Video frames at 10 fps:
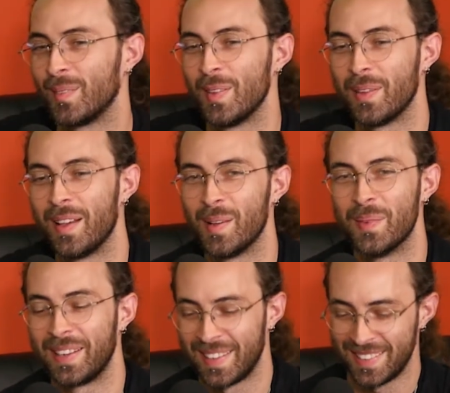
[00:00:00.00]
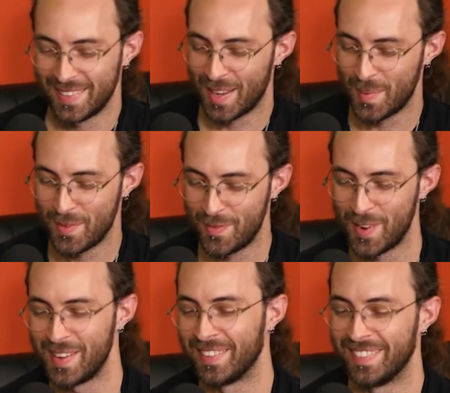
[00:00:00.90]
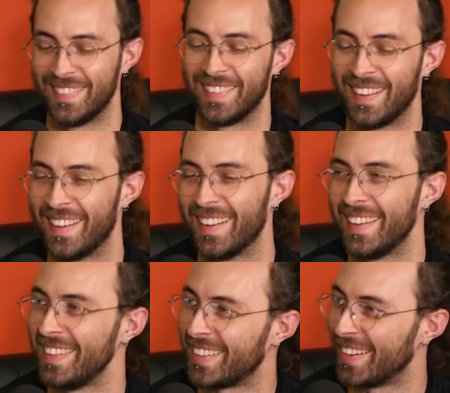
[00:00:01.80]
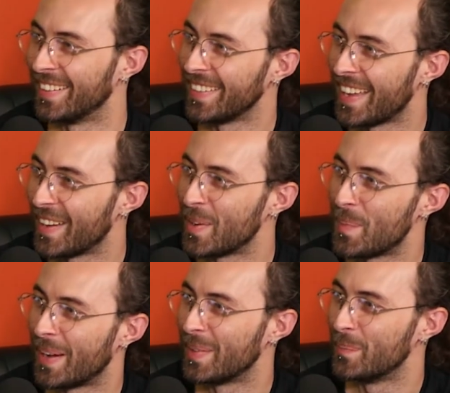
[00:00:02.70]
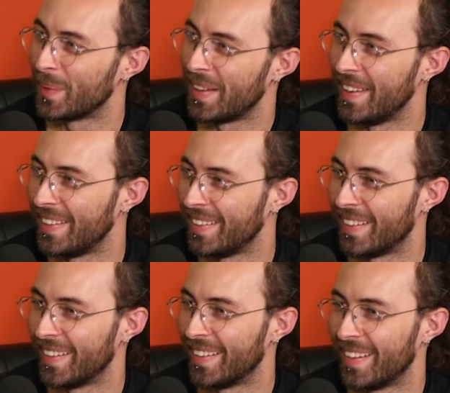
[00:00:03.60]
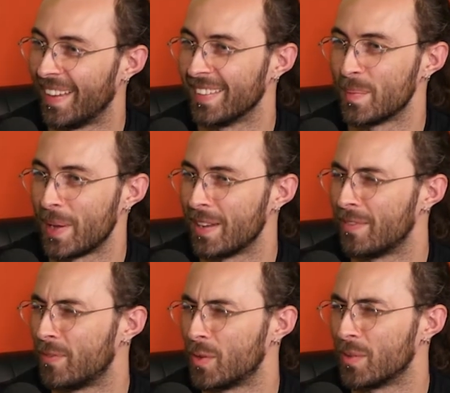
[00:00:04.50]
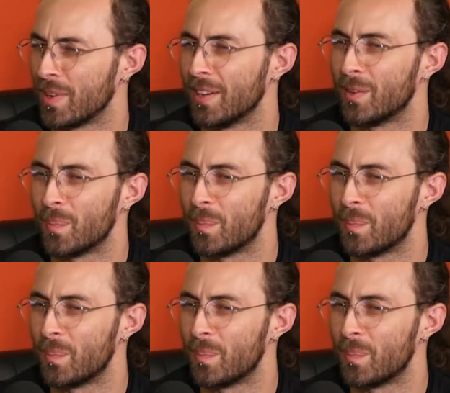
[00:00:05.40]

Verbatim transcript: with uh, my cousin Tom Friel. Uh, he's currently out and about and playing uh, nice. as the band For Real.